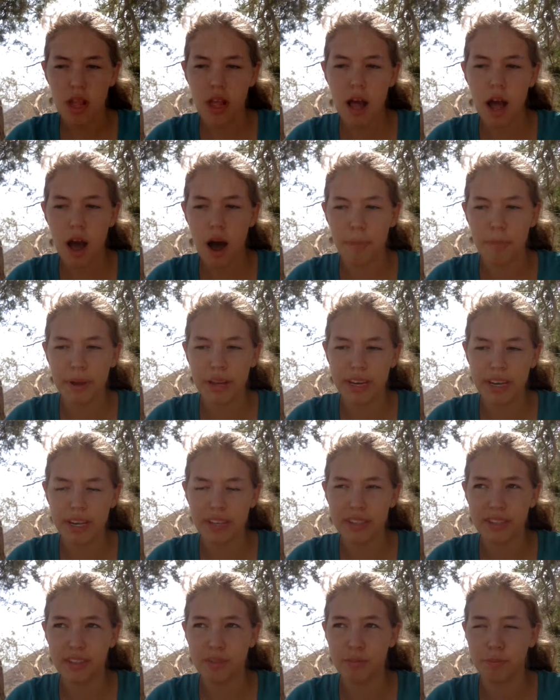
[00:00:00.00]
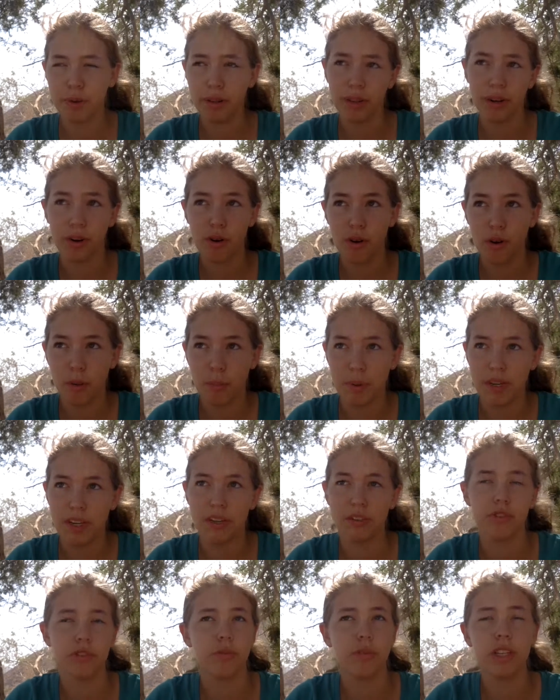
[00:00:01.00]
opinions, political
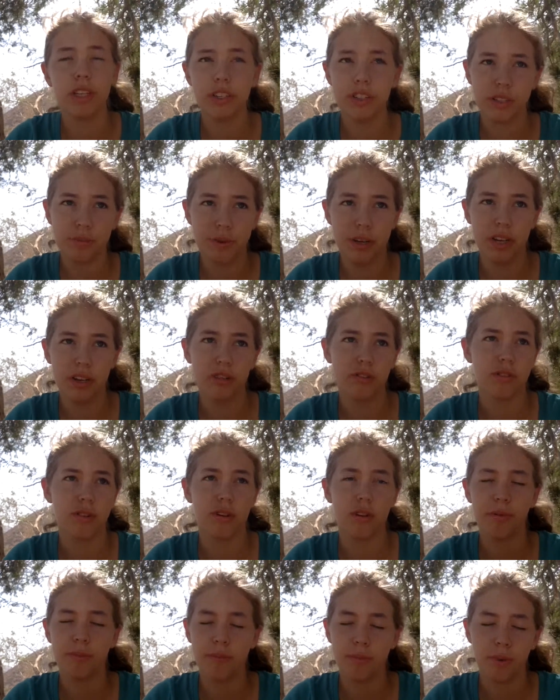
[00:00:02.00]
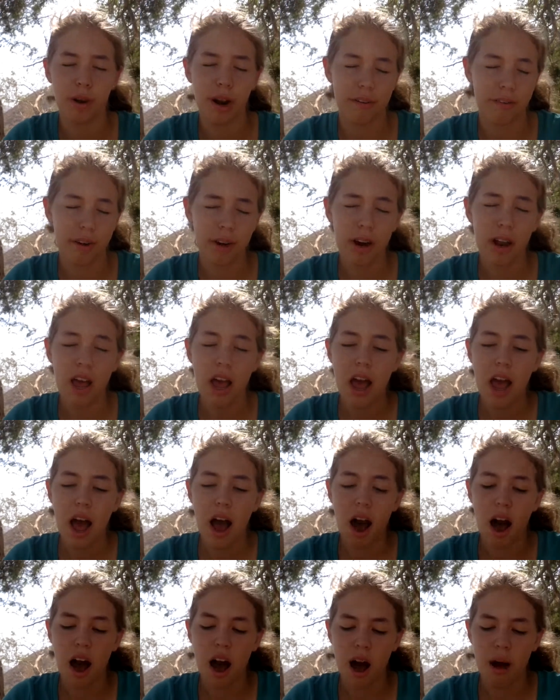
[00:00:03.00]
opinions or religious opinions or whatever,
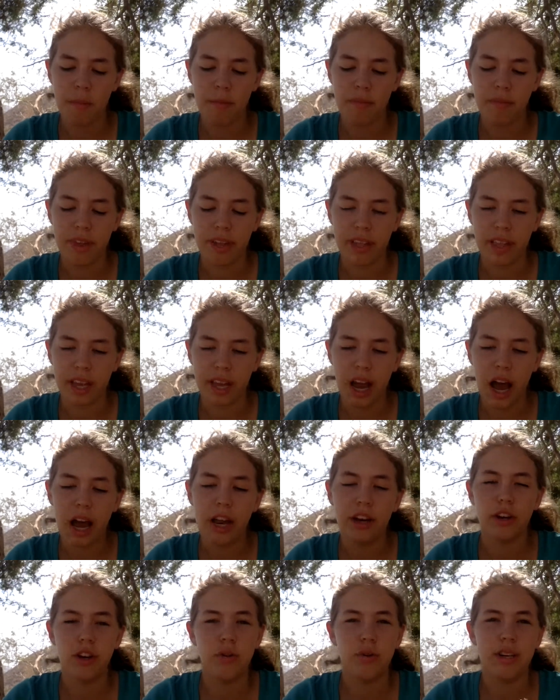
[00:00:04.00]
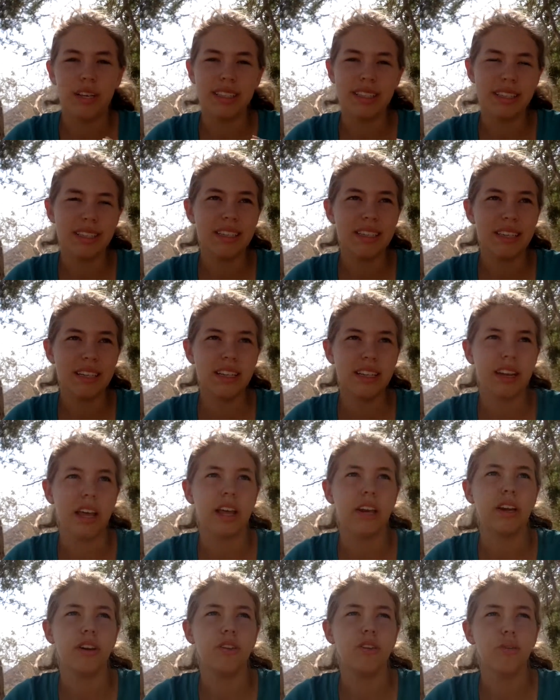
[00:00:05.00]
um, that like I knew existed and
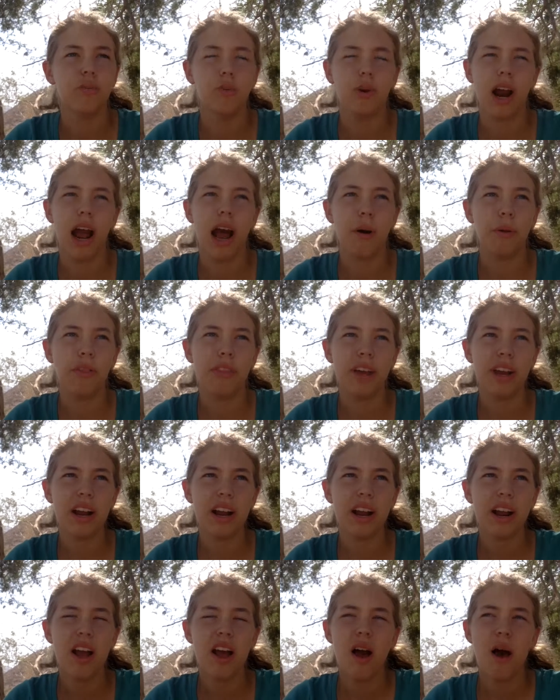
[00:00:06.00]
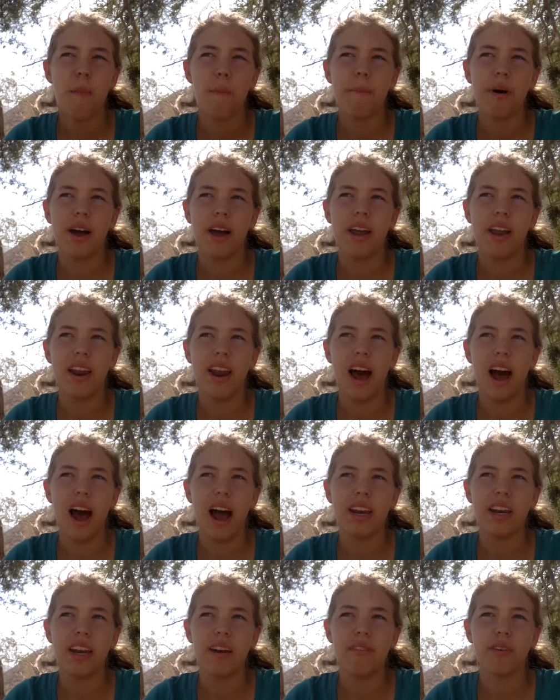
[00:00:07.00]
I knew were out there, but
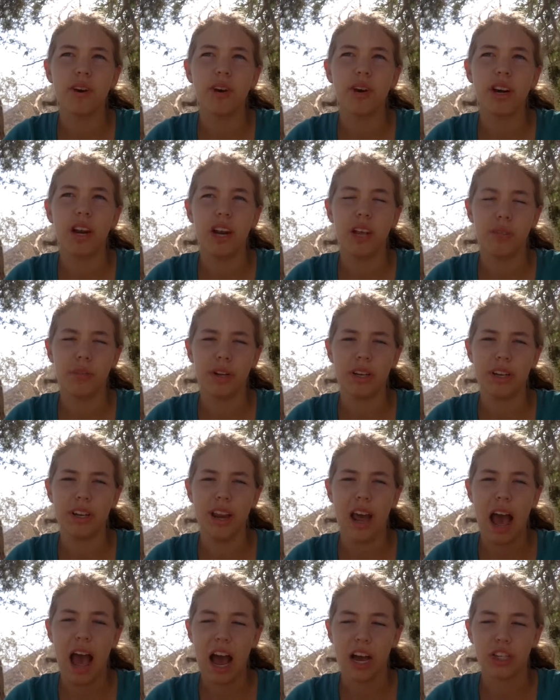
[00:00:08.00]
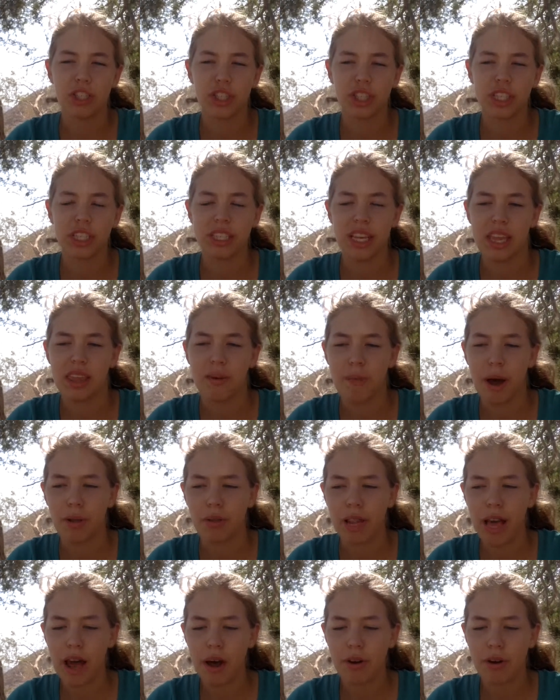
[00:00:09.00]
I never heard anyone actually say them out
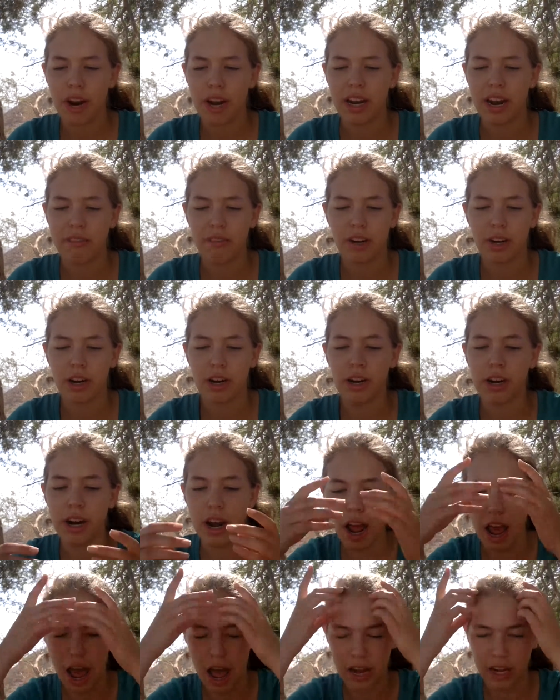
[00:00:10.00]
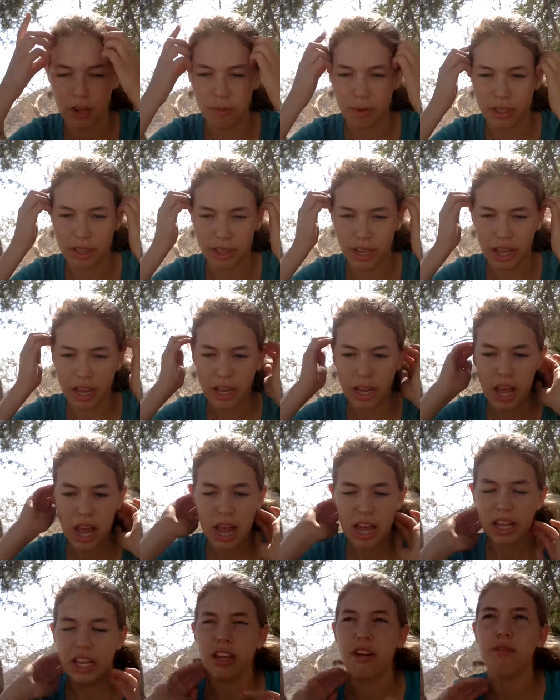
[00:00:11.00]
loud. I never heard anyone like
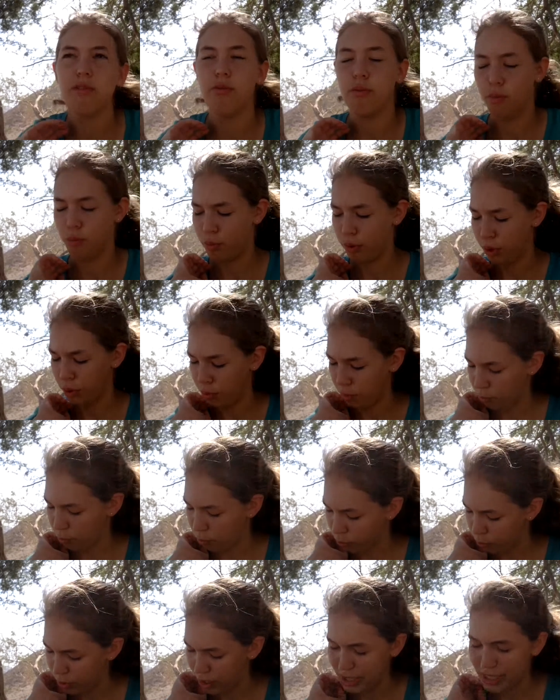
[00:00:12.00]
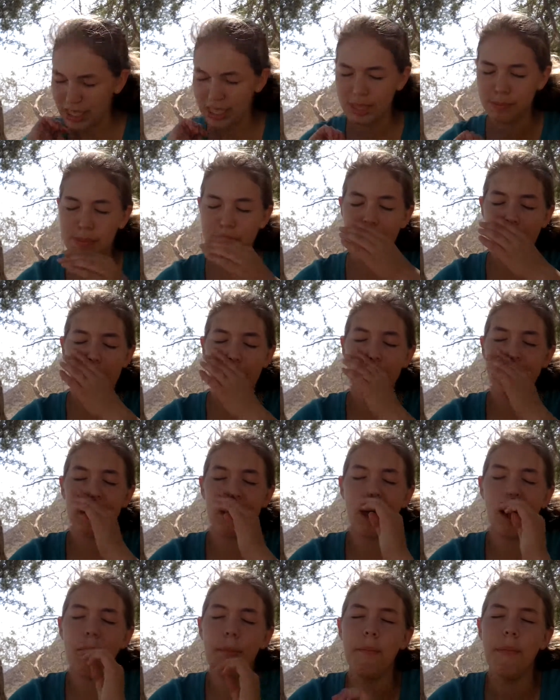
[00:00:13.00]
give real reasons behind
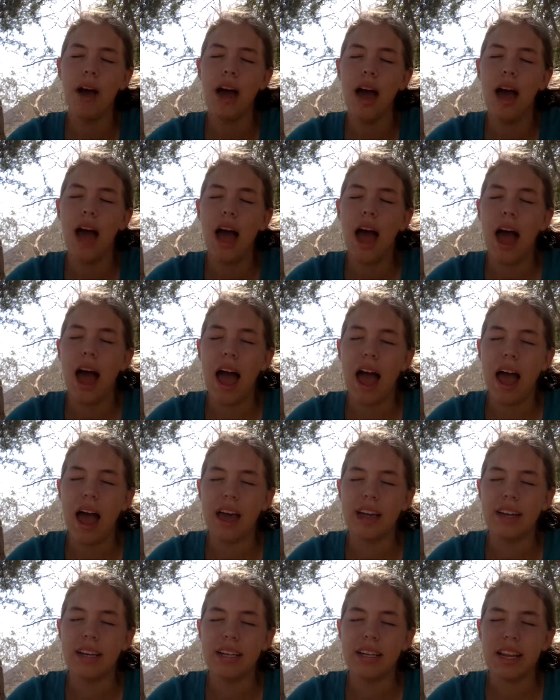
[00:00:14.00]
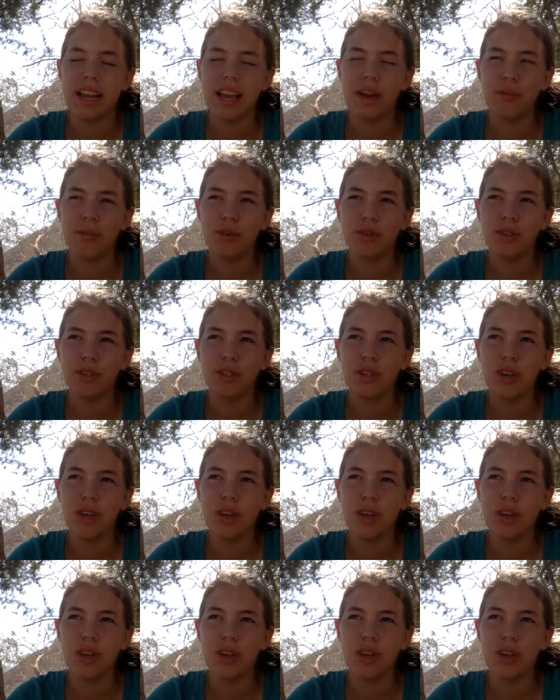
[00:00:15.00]
them, and it was